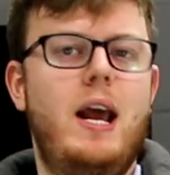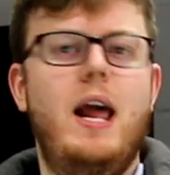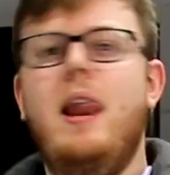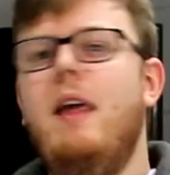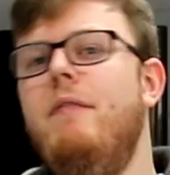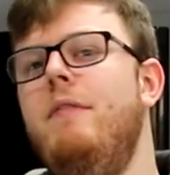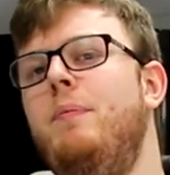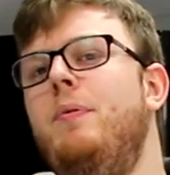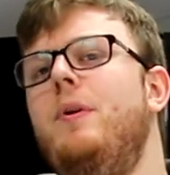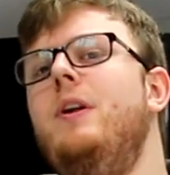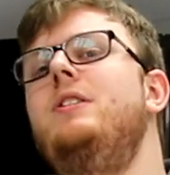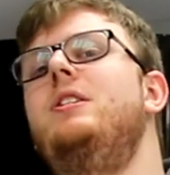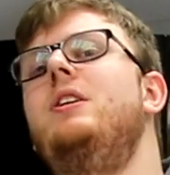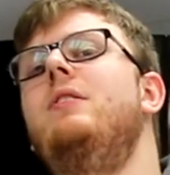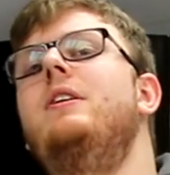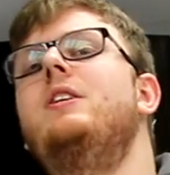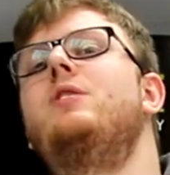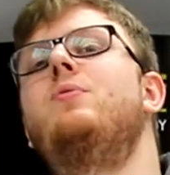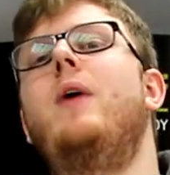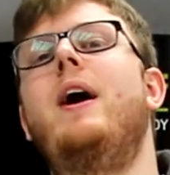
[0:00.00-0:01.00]
Let me put it to
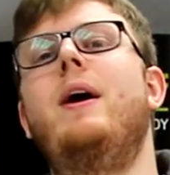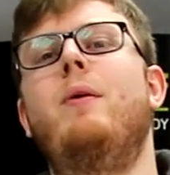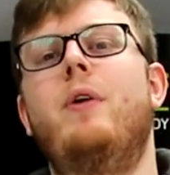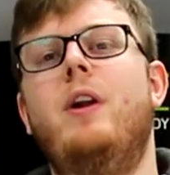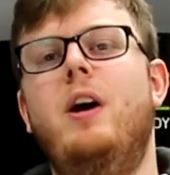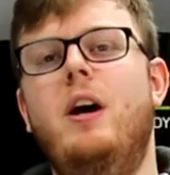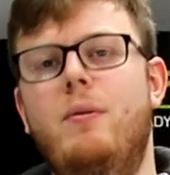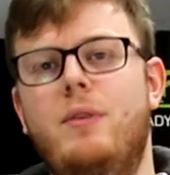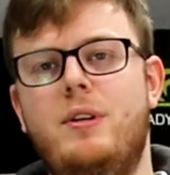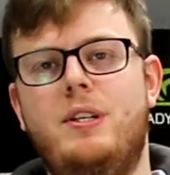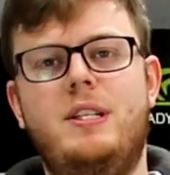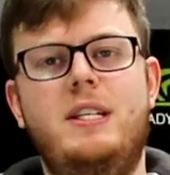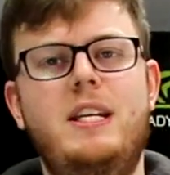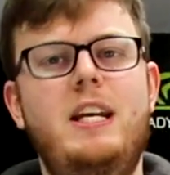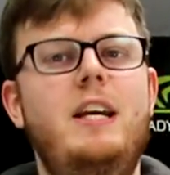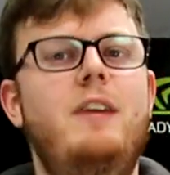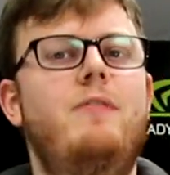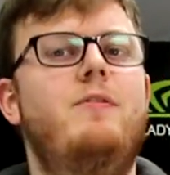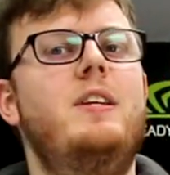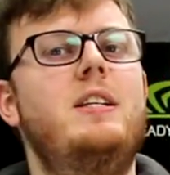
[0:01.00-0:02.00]
you this way, when I
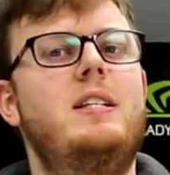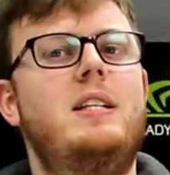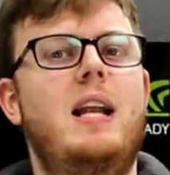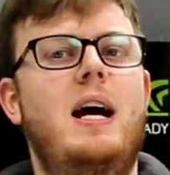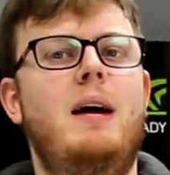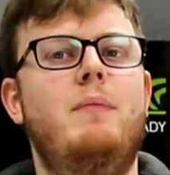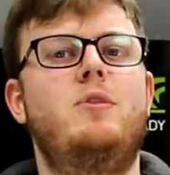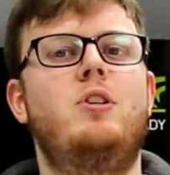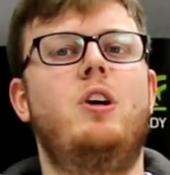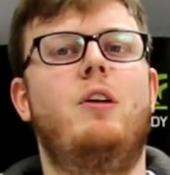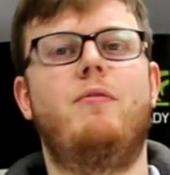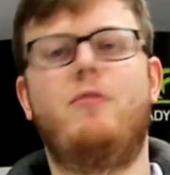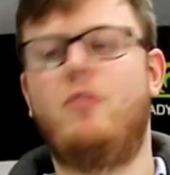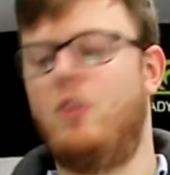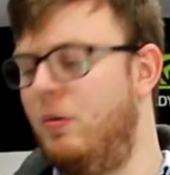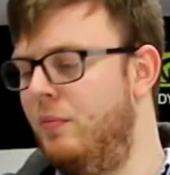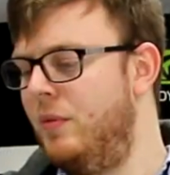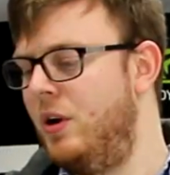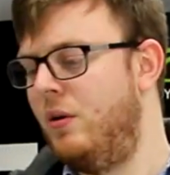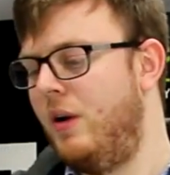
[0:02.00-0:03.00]
received this laptop
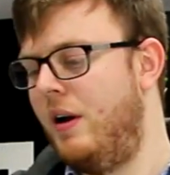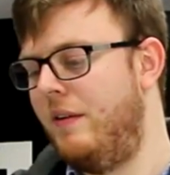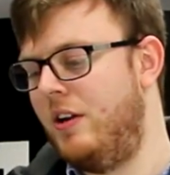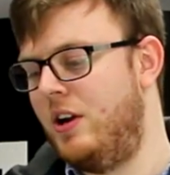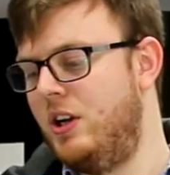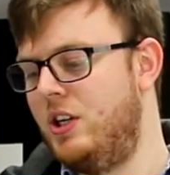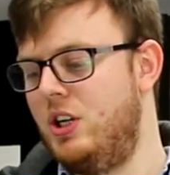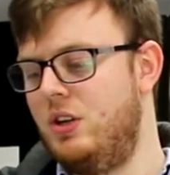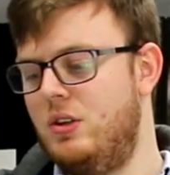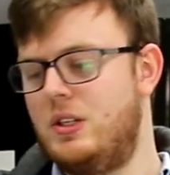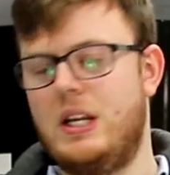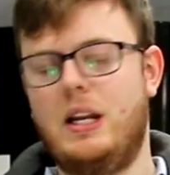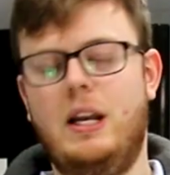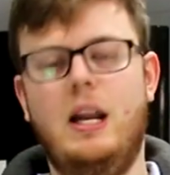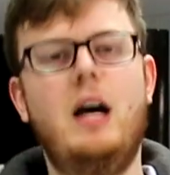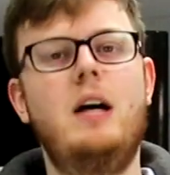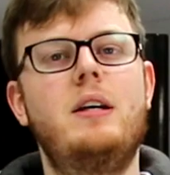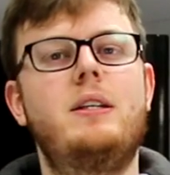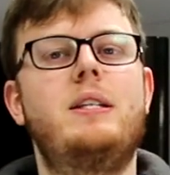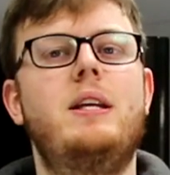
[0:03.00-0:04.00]
from whoever had used it
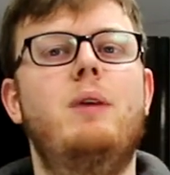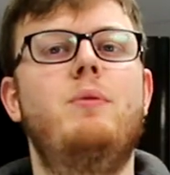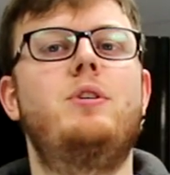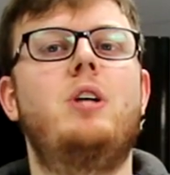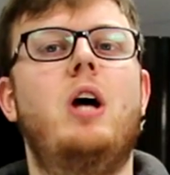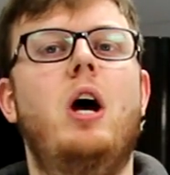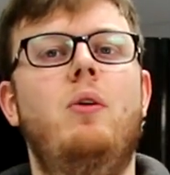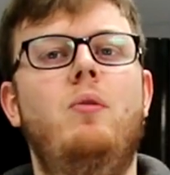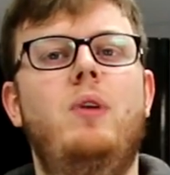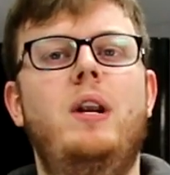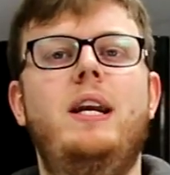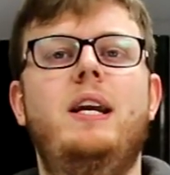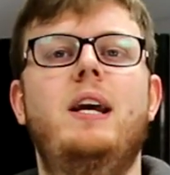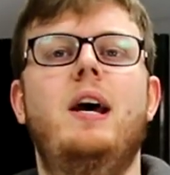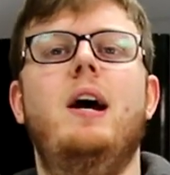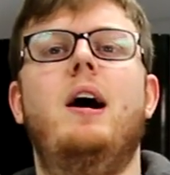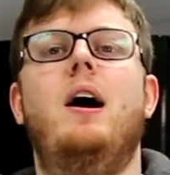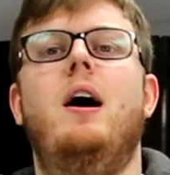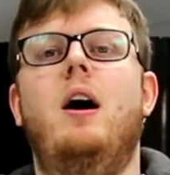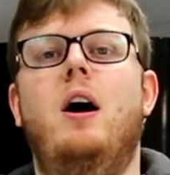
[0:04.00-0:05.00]
last, it was only
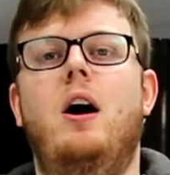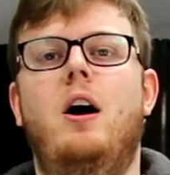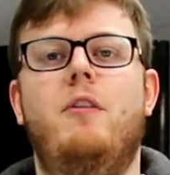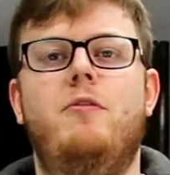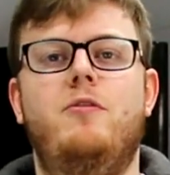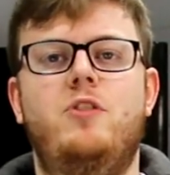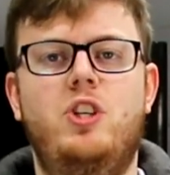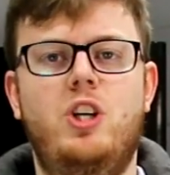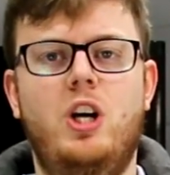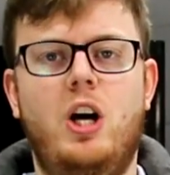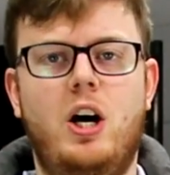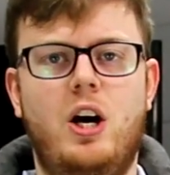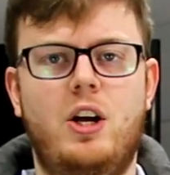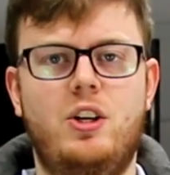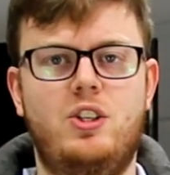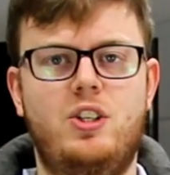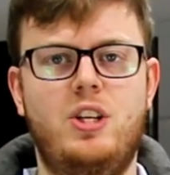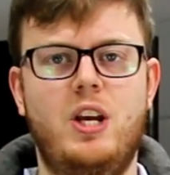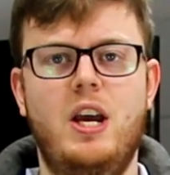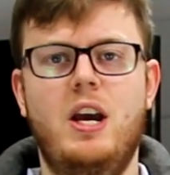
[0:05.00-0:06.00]
half
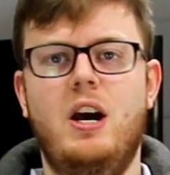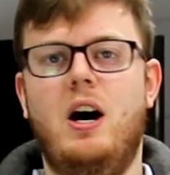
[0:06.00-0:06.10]
charged.